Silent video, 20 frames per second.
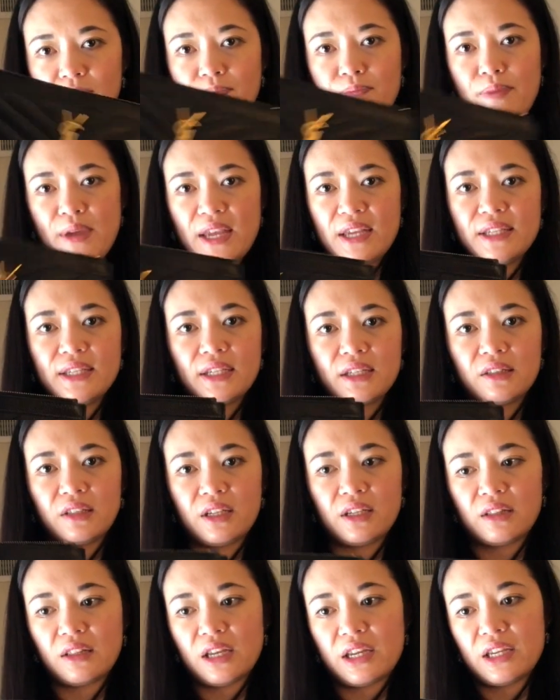
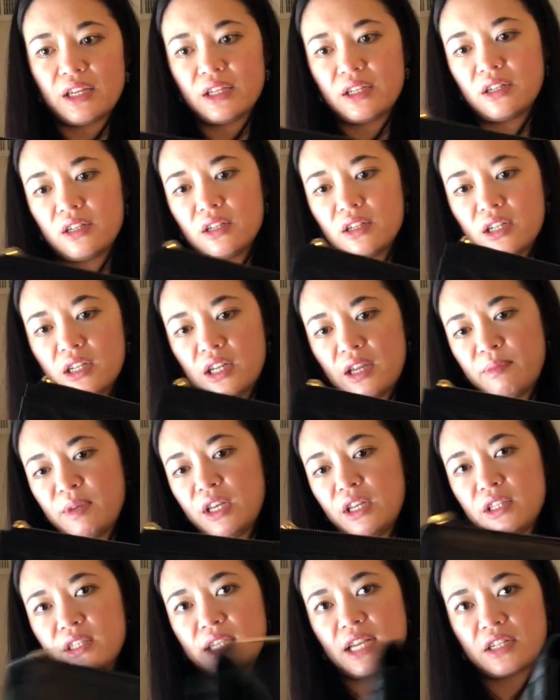basically
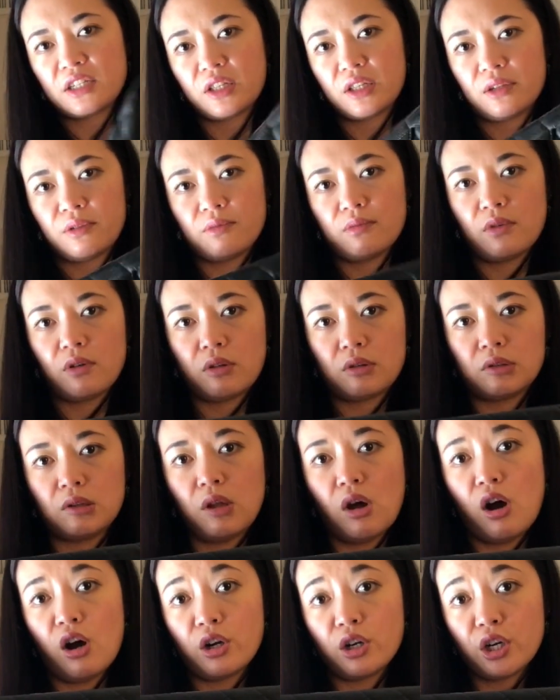it's actually
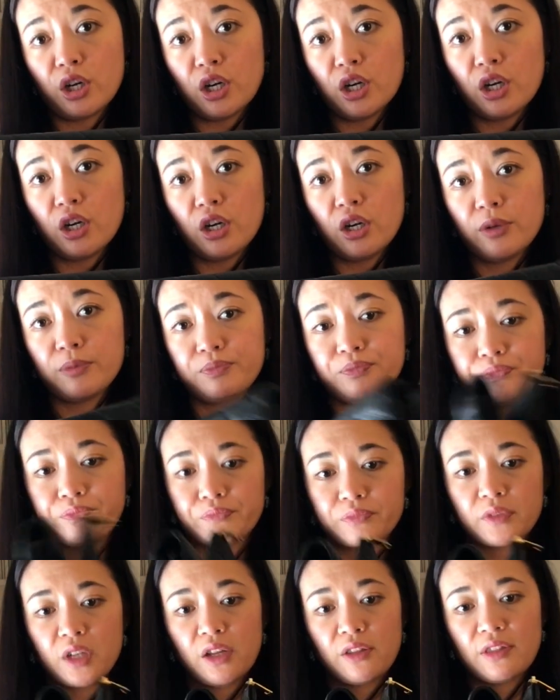longer
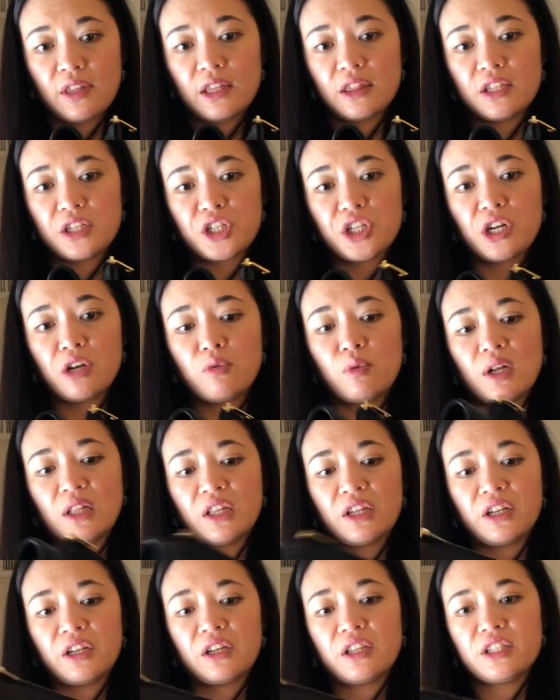than the Chanel
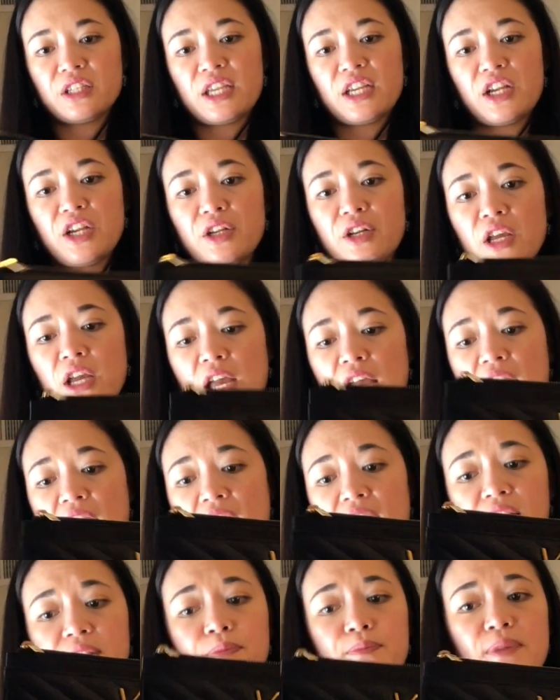wallet on a chain,
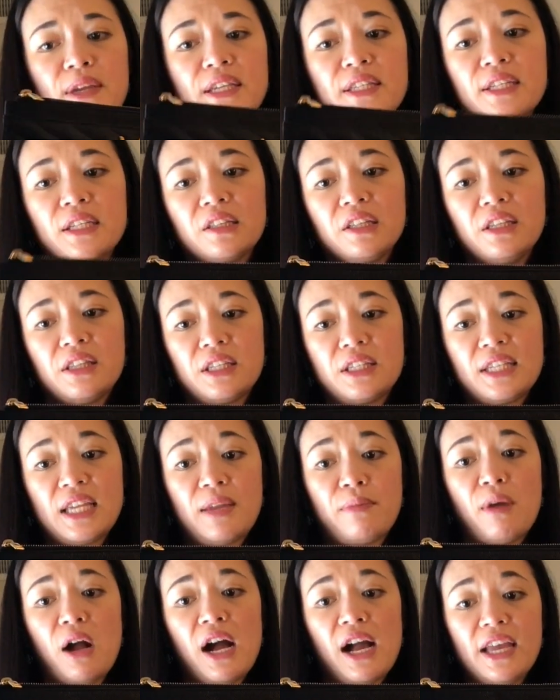it's basically the
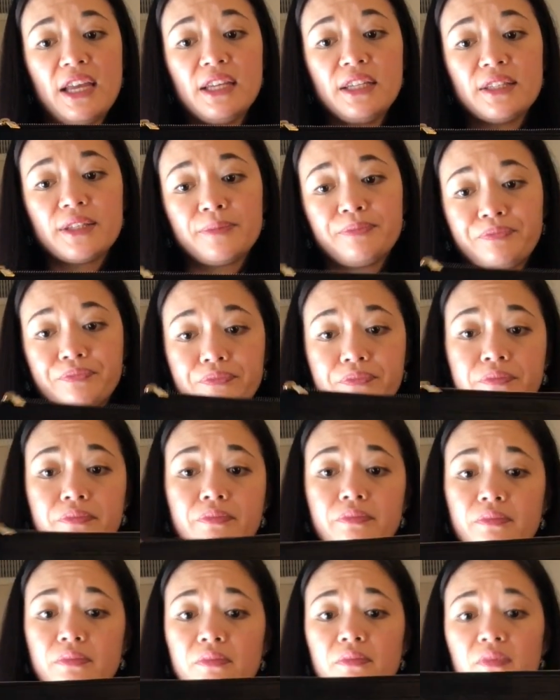same height.
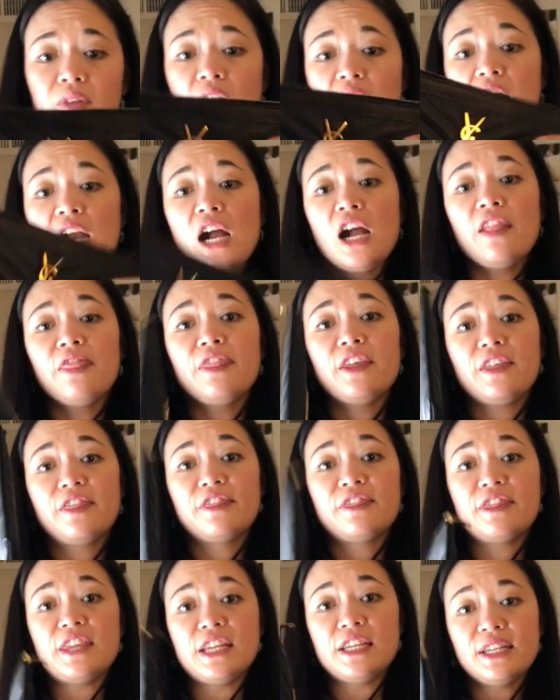The
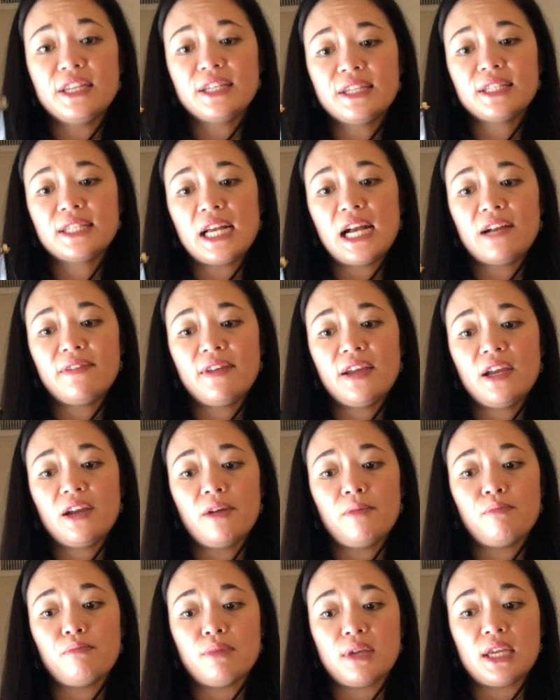thinness of
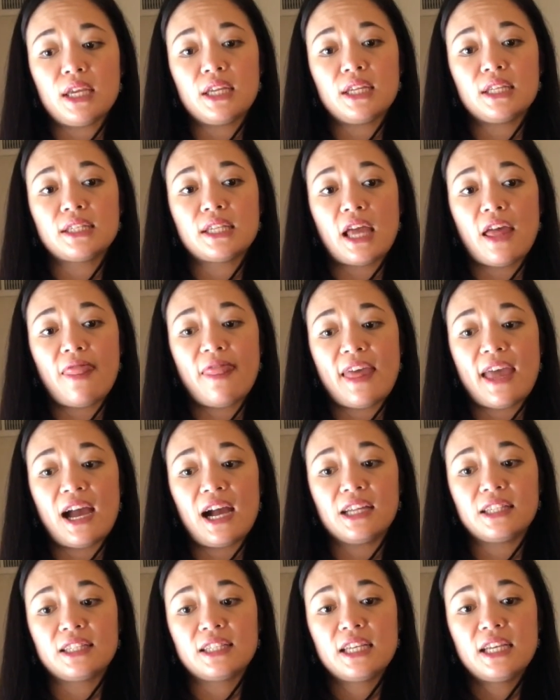it means
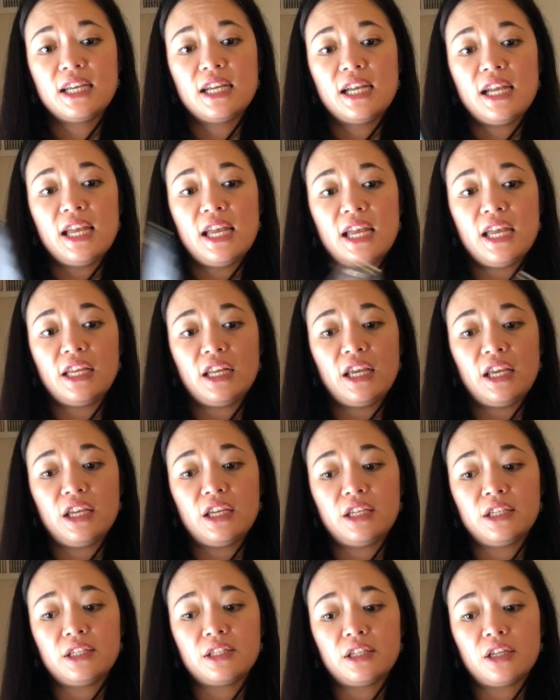that it
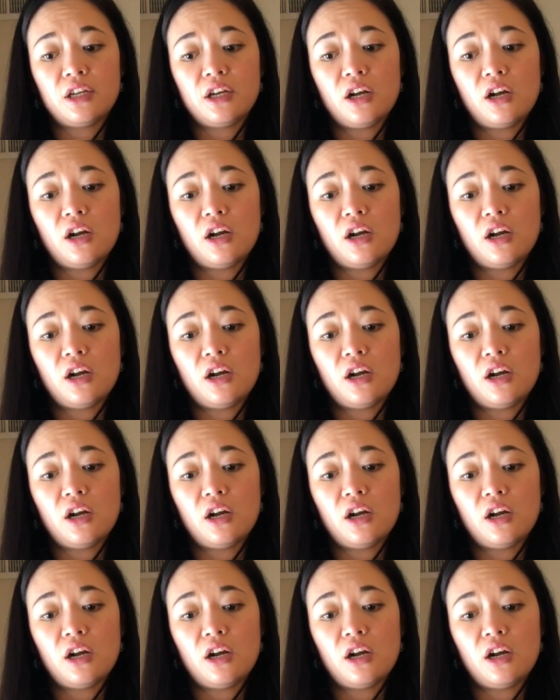is